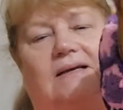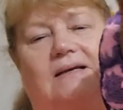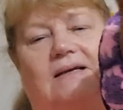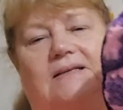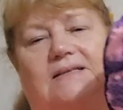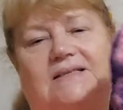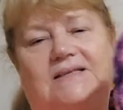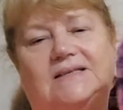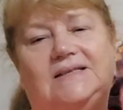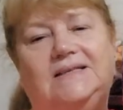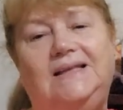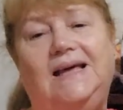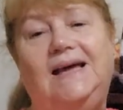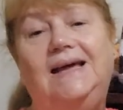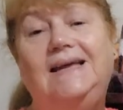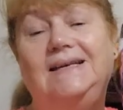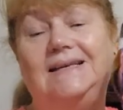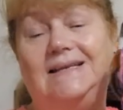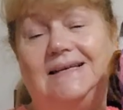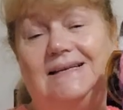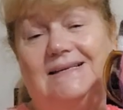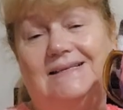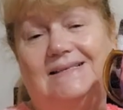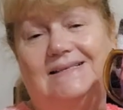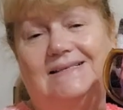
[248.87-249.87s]
So that
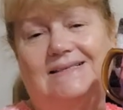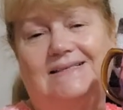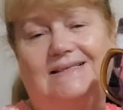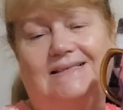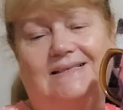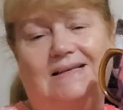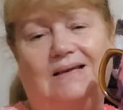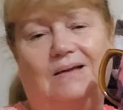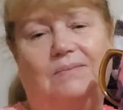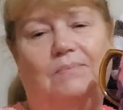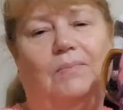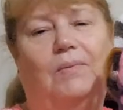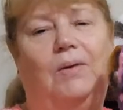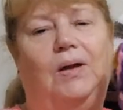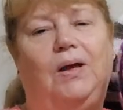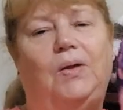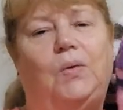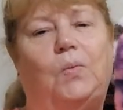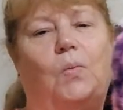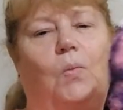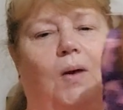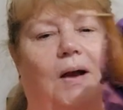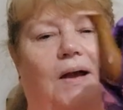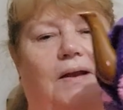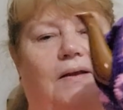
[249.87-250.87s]
is my
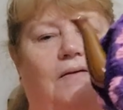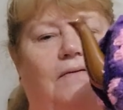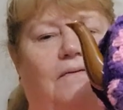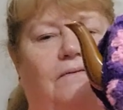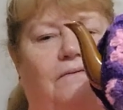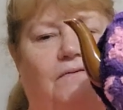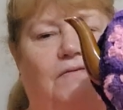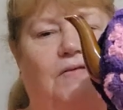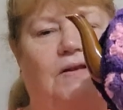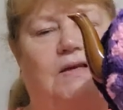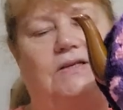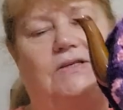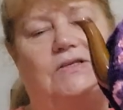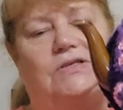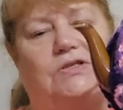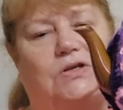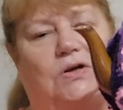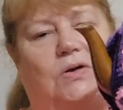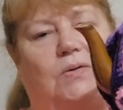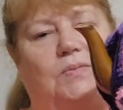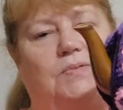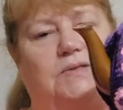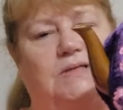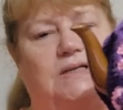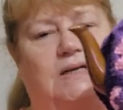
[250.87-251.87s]
one finished
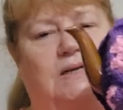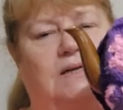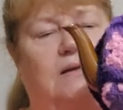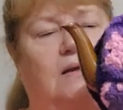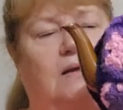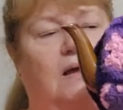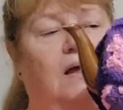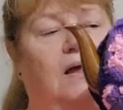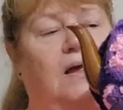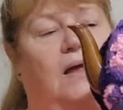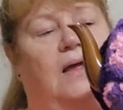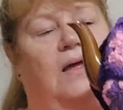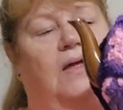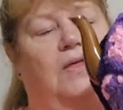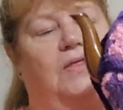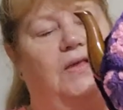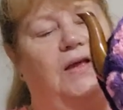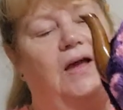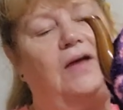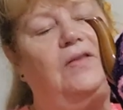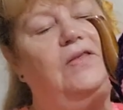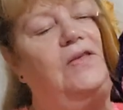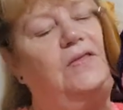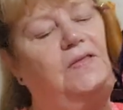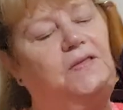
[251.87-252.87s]
object. The
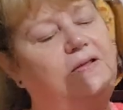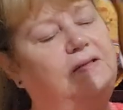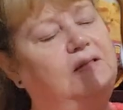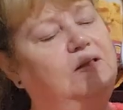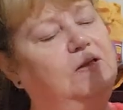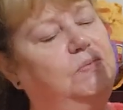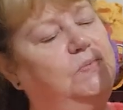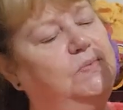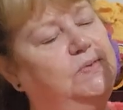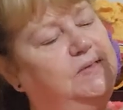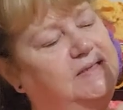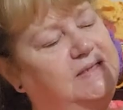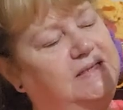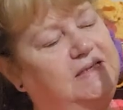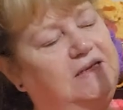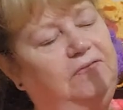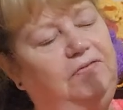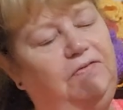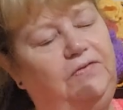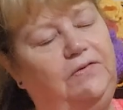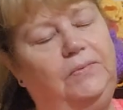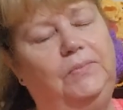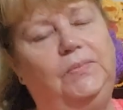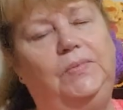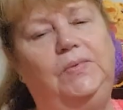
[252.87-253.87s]
other thing that was
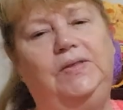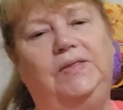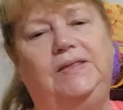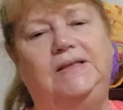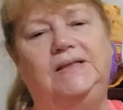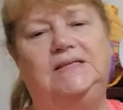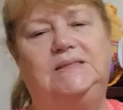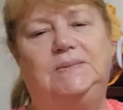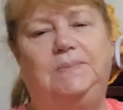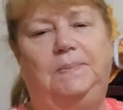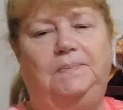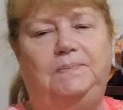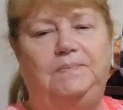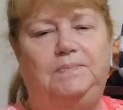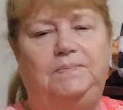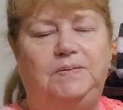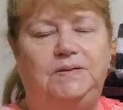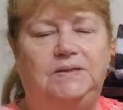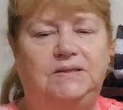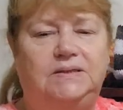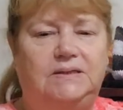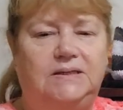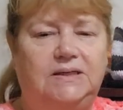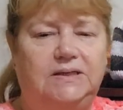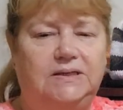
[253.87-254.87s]
different with this
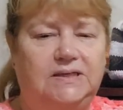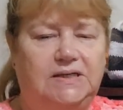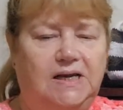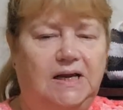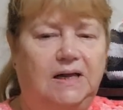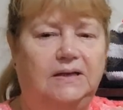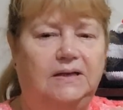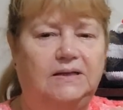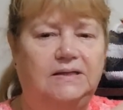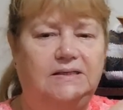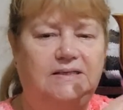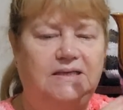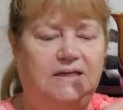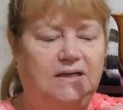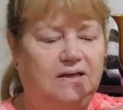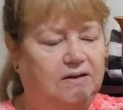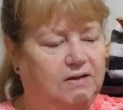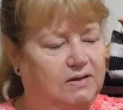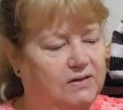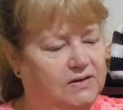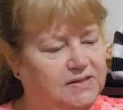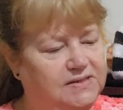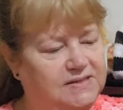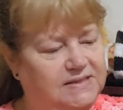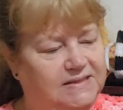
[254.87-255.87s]
particular tea
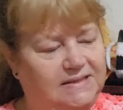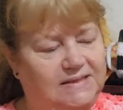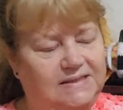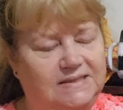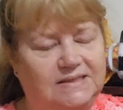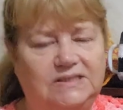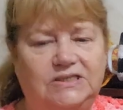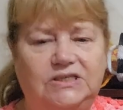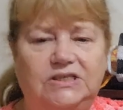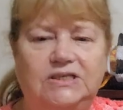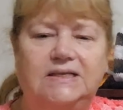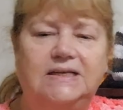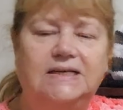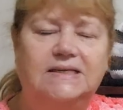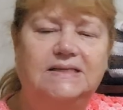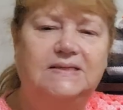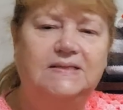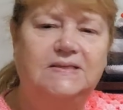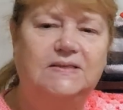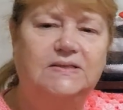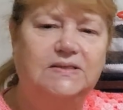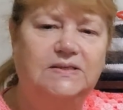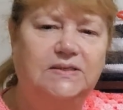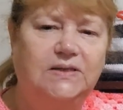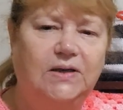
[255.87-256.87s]
cozy is she
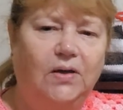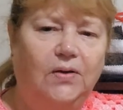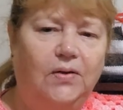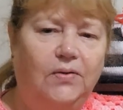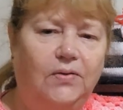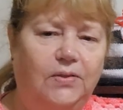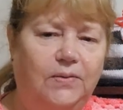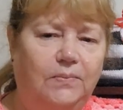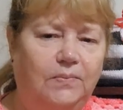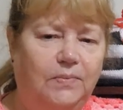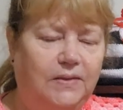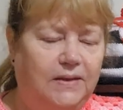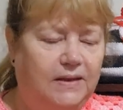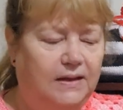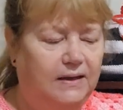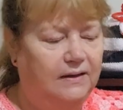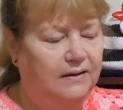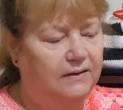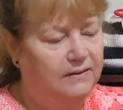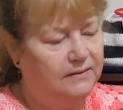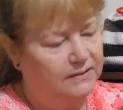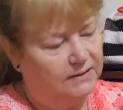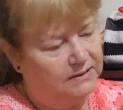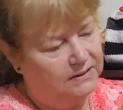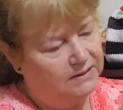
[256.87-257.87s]
doesn't sew them
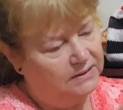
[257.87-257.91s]
there.